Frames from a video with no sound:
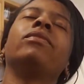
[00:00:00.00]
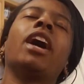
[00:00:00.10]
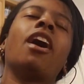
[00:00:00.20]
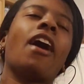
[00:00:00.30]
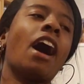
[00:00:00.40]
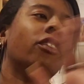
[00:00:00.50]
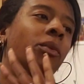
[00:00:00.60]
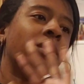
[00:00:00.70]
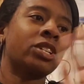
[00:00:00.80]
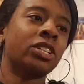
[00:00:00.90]
no, I don't know
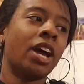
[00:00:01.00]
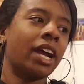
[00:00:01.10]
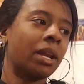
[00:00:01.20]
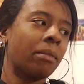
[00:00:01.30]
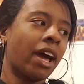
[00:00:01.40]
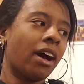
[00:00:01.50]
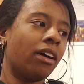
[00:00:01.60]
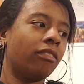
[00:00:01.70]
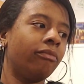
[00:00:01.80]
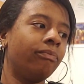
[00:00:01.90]
what you're talking
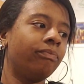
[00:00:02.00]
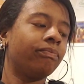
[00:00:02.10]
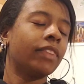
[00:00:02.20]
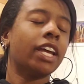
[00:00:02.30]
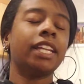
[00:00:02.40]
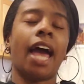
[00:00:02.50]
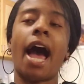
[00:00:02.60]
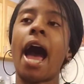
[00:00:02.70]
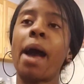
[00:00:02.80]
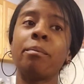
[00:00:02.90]
about. Now,
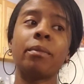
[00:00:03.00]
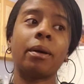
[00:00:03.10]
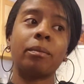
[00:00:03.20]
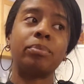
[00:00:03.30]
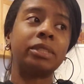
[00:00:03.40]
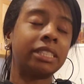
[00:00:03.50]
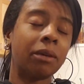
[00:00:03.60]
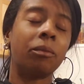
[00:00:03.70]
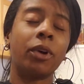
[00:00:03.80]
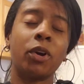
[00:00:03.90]
I'm
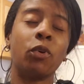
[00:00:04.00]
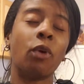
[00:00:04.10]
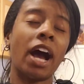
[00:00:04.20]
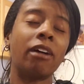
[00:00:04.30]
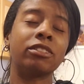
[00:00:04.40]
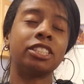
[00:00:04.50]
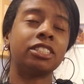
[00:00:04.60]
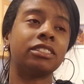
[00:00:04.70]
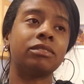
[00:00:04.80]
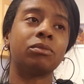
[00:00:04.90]
someone who I was
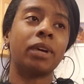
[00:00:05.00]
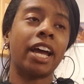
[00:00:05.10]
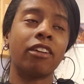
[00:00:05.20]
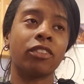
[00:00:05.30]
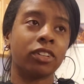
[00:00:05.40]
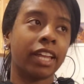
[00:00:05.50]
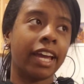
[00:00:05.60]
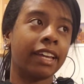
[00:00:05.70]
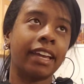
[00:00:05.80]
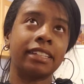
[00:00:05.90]
just, whatever.
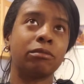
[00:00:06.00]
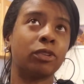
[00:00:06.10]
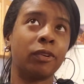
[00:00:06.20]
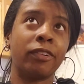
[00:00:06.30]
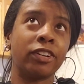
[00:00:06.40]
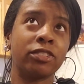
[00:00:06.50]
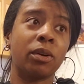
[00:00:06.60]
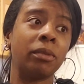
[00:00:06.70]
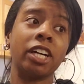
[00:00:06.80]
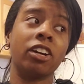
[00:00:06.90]
Like, yes, I'm 21 years
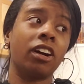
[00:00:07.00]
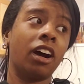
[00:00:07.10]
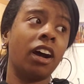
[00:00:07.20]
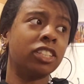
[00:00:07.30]
old, but girl,